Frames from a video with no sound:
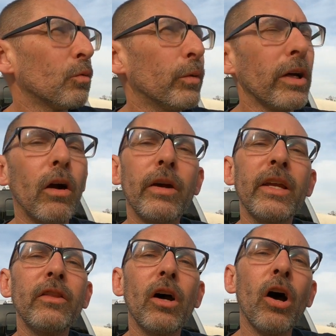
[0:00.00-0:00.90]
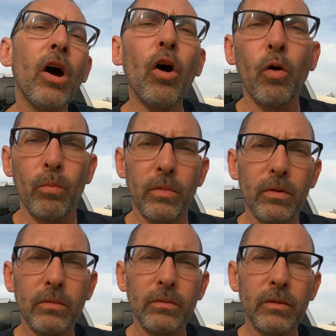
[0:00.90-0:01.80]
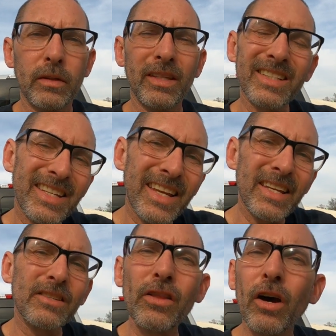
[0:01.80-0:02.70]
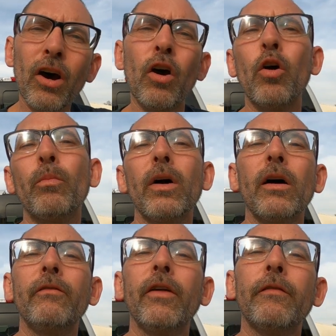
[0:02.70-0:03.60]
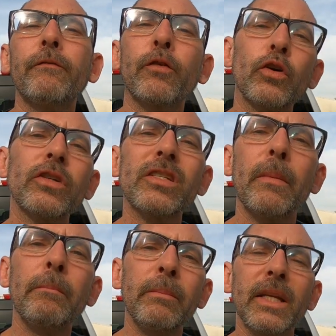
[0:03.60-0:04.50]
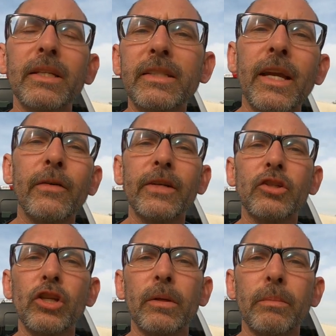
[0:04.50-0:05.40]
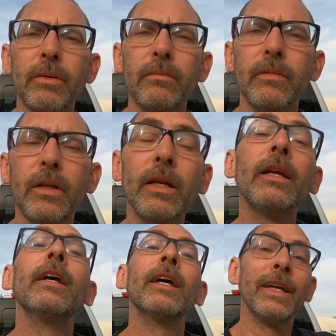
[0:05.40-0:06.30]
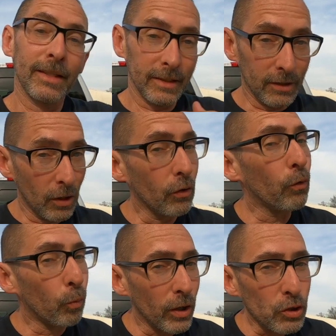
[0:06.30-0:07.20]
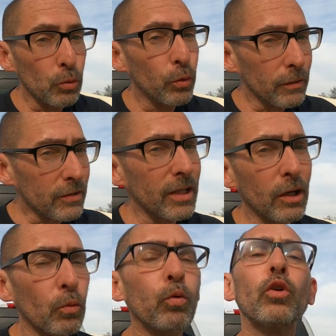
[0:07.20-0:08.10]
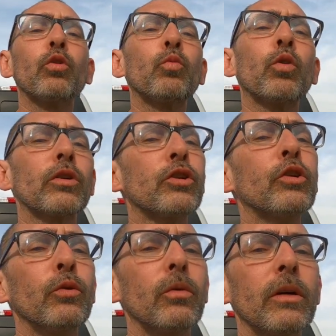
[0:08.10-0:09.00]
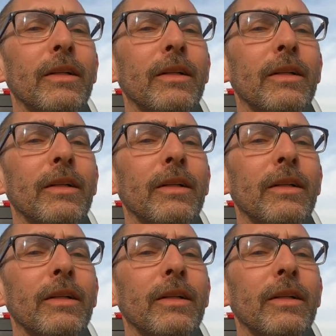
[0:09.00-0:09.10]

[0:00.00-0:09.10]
We are in the home. This is the home of the first military Jeep. You know, the ones you would have seen in World War II.